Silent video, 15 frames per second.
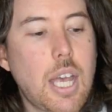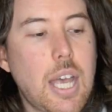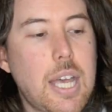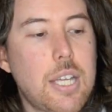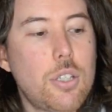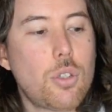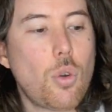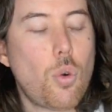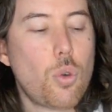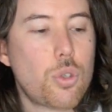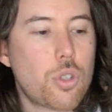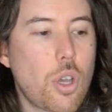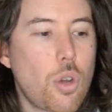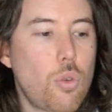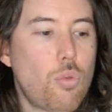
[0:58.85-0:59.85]
And
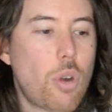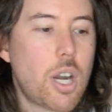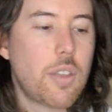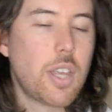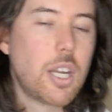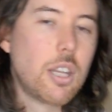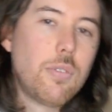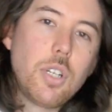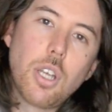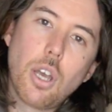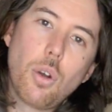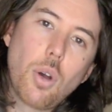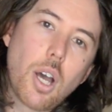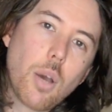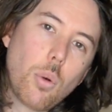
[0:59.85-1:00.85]
also right at the end of the
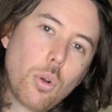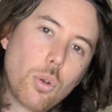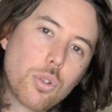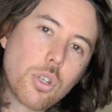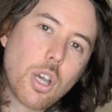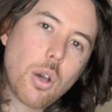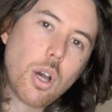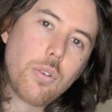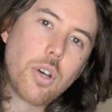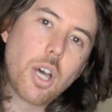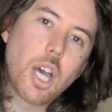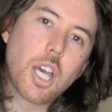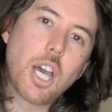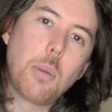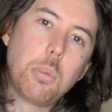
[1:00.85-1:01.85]
video I will also go over
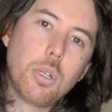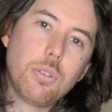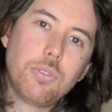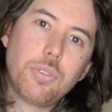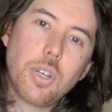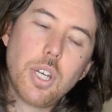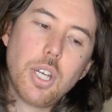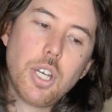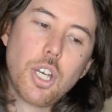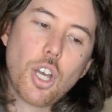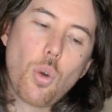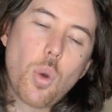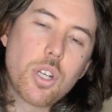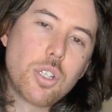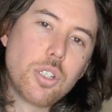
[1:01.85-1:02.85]
a couple of
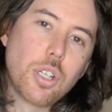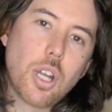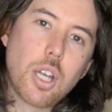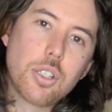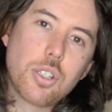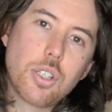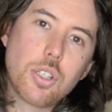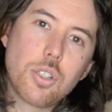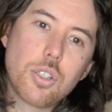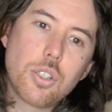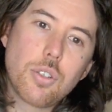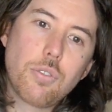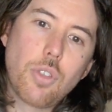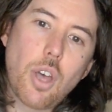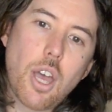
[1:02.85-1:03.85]
questions and answers that